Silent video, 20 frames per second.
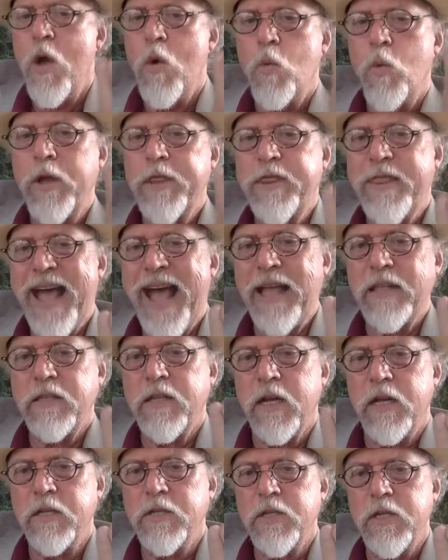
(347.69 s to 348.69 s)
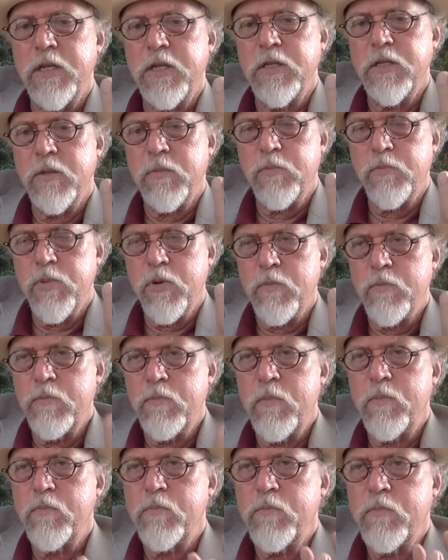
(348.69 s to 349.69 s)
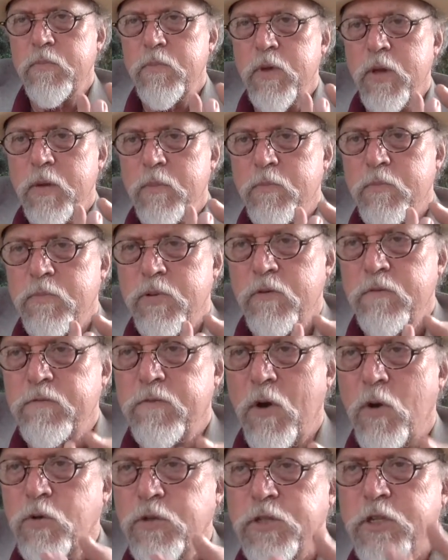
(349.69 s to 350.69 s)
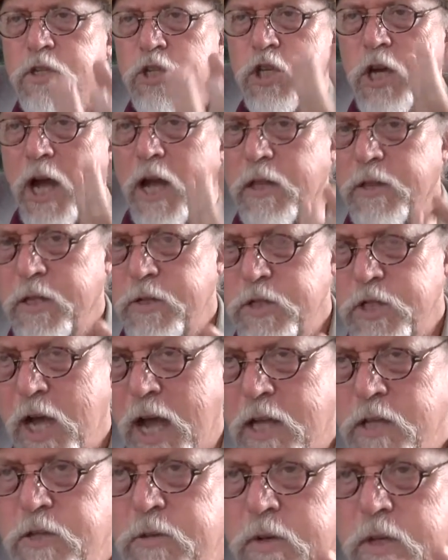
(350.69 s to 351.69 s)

What that does is it provokes the child's